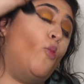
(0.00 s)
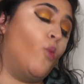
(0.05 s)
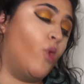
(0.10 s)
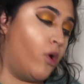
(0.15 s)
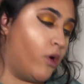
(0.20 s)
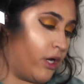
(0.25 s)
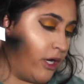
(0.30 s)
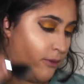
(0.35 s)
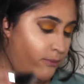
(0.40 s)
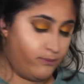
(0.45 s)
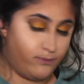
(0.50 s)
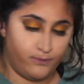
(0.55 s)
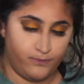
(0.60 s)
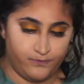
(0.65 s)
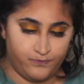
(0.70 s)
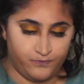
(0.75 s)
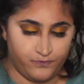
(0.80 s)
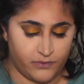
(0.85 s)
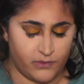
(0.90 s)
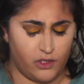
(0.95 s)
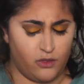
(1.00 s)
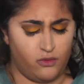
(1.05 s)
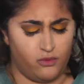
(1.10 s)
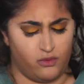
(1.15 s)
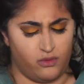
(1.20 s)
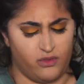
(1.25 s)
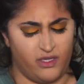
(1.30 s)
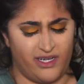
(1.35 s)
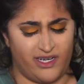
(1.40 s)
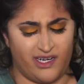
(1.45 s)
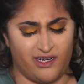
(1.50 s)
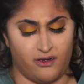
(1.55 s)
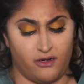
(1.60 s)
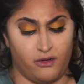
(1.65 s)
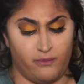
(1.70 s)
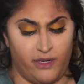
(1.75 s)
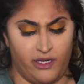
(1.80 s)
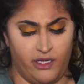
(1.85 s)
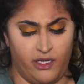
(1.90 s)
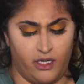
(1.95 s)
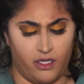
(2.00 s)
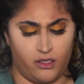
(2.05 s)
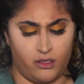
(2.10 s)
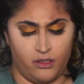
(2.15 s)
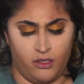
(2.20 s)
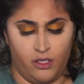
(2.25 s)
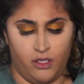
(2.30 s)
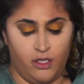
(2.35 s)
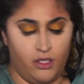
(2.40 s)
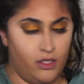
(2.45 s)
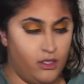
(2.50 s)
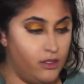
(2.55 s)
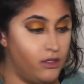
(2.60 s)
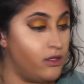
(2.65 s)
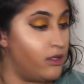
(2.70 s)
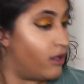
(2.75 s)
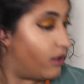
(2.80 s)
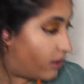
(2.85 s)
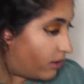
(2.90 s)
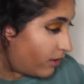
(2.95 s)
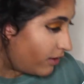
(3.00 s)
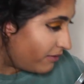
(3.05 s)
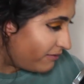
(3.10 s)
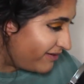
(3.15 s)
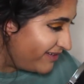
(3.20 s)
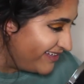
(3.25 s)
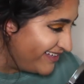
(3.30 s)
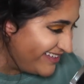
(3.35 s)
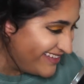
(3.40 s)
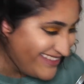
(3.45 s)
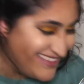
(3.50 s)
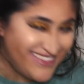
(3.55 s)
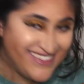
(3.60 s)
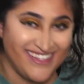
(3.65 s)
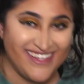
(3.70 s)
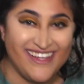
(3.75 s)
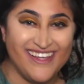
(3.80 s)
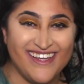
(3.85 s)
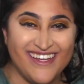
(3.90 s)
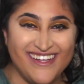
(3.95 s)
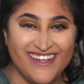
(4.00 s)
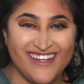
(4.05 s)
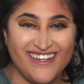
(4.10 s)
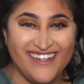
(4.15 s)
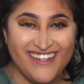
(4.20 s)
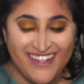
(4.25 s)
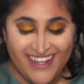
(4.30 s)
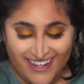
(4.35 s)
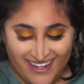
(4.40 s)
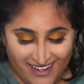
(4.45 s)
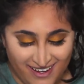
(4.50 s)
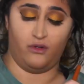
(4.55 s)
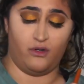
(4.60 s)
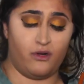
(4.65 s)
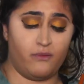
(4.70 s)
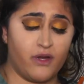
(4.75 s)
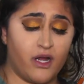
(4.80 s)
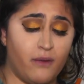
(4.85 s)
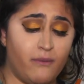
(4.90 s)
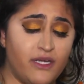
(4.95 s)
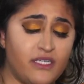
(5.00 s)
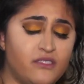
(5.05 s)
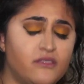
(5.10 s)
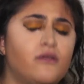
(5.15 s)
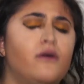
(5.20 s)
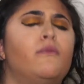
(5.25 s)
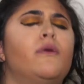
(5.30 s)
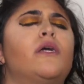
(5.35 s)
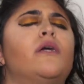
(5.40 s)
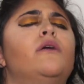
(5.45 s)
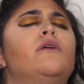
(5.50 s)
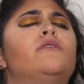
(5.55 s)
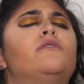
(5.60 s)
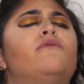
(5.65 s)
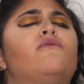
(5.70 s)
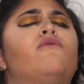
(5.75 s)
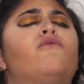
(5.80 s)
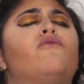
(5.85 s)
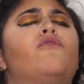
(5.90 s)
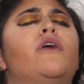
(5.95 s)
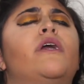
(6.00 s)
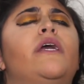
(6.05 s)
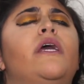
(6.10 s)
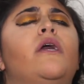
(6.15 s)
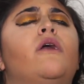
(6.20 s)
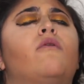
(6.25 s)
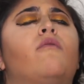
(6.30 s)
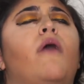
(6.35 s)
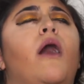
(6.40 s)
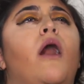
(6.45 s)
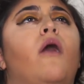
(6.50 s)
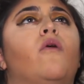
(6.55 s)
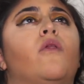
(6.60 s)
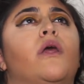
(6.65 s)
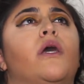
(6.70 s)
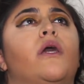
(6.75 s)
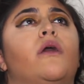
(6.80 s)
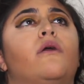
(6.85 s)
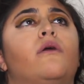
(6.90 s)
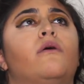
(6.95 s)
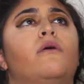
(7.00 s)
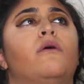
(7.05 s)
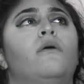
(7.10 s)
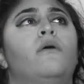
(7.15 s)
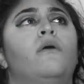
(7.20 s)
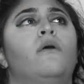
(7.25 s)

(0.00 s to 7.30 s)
Okay. Oh, that kind of hurt my neck. oh my God, my stomach is freaking growling.